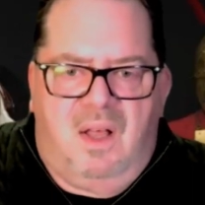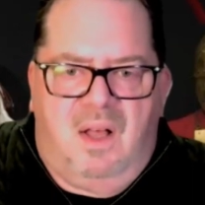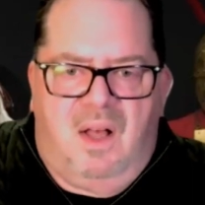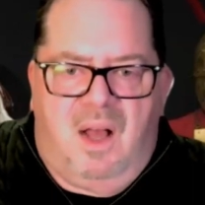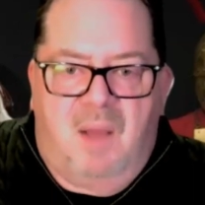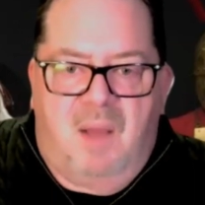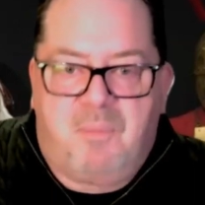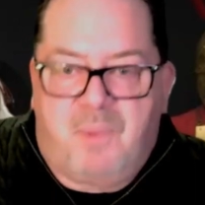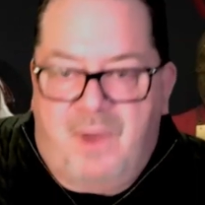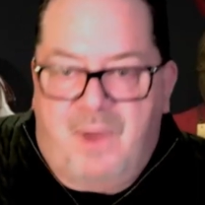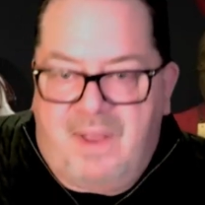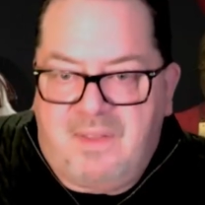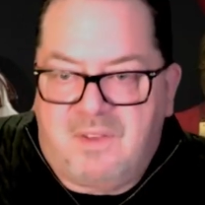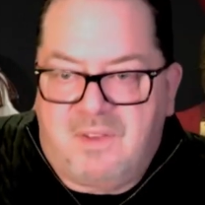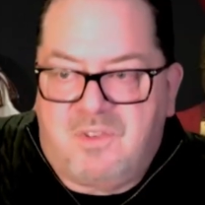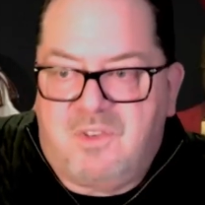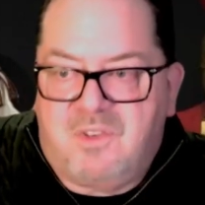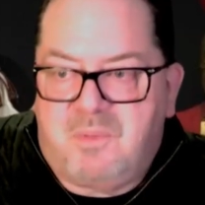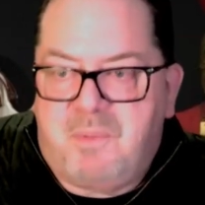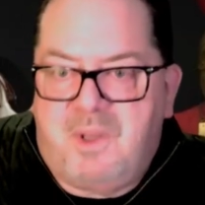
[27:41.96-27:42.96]
I pray
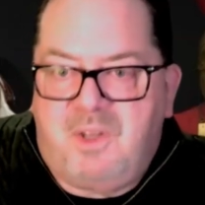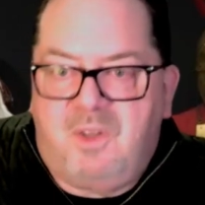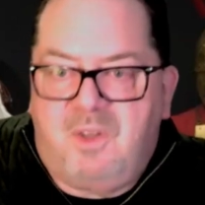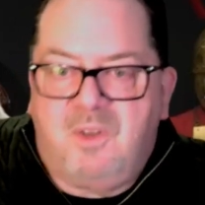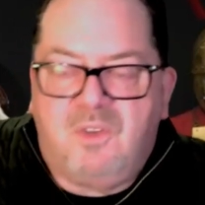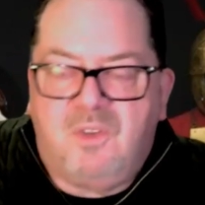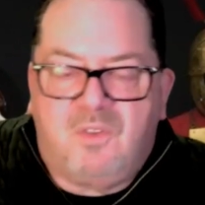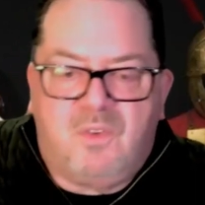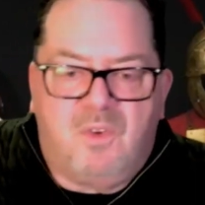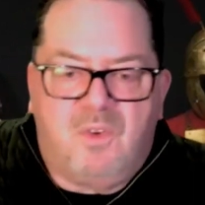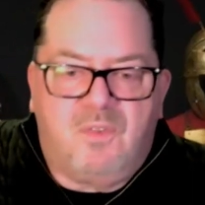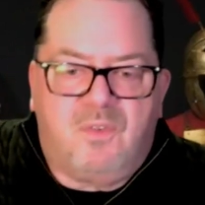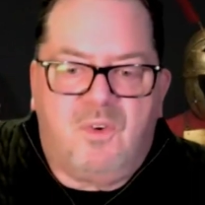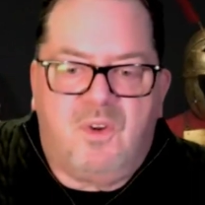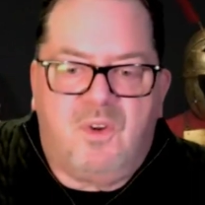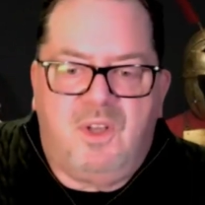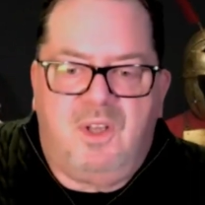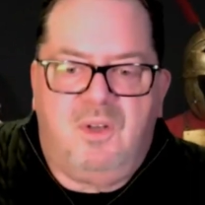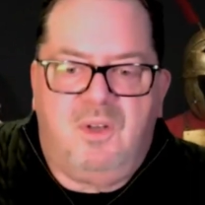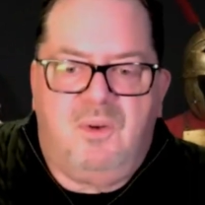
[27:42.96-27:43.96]
this has been useful
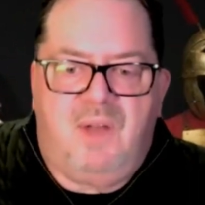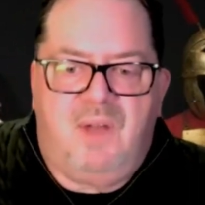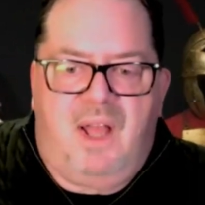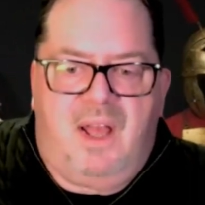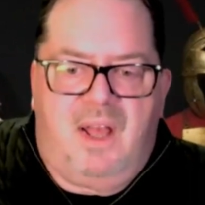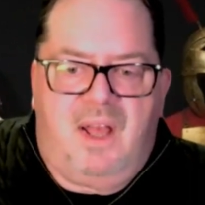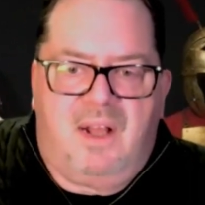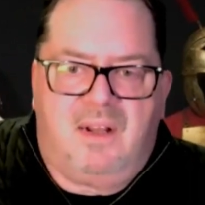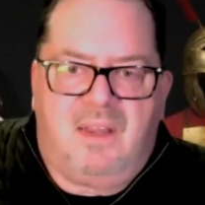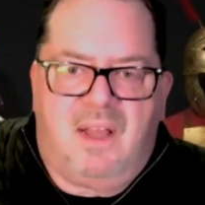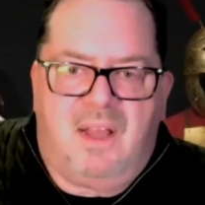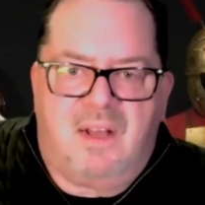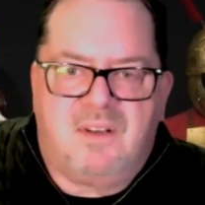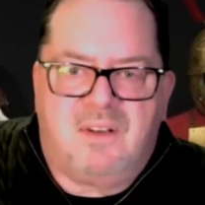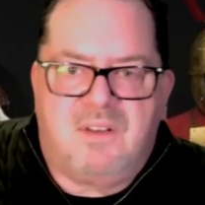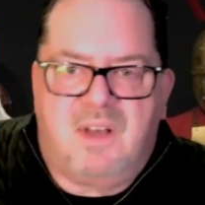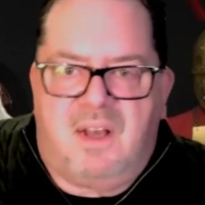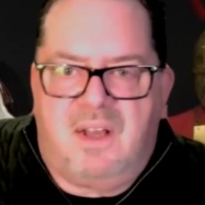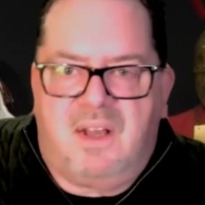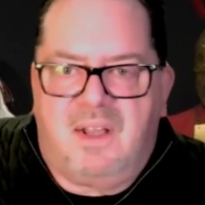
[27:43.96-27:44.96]
for you and
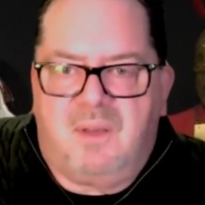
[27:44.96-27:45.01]
that uh,